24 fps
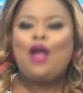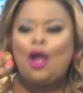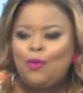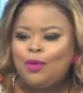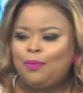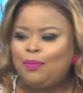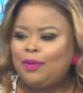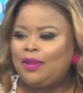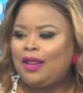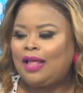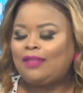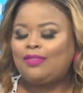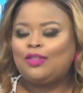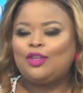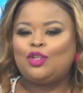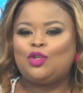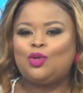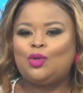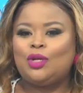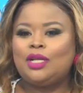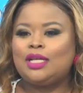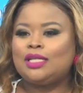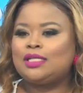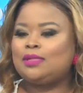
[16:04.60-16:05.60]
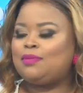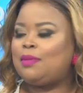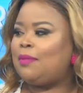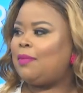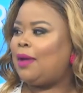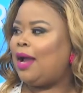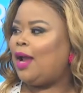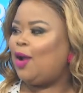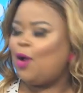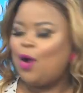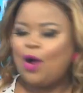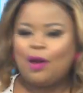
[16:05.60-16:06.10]
would be like the Julius
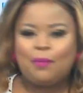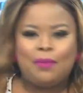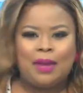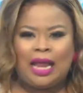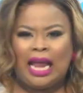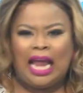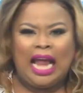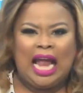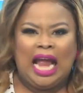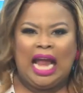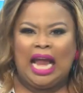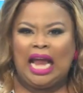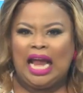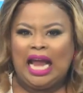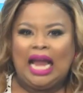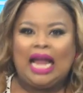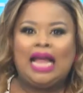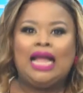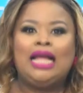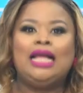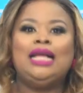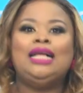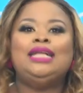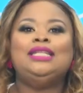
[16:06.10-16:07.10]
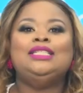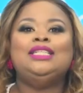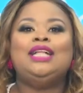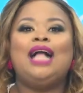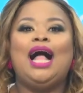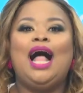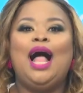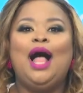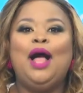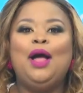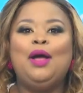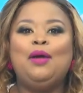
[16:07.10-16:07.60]
member. I know I'd
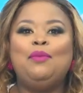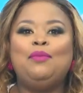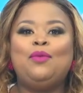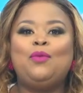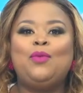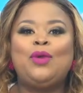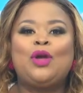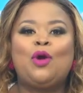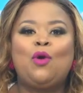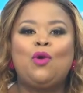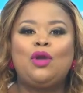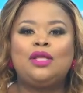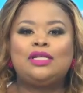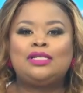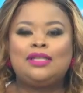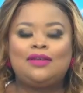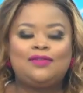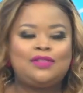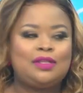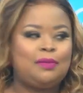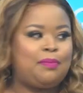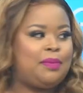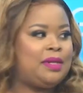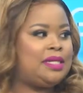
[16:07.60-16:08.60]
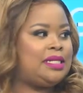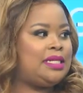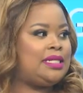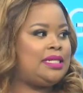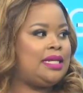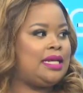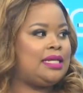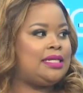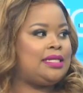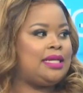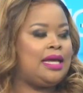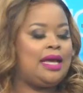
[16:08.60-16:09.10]
be we call ourselves the
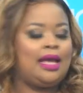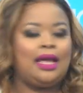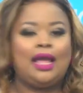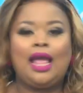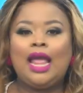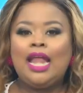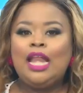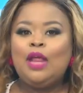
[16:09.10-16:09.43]
BCCSA. Anyway,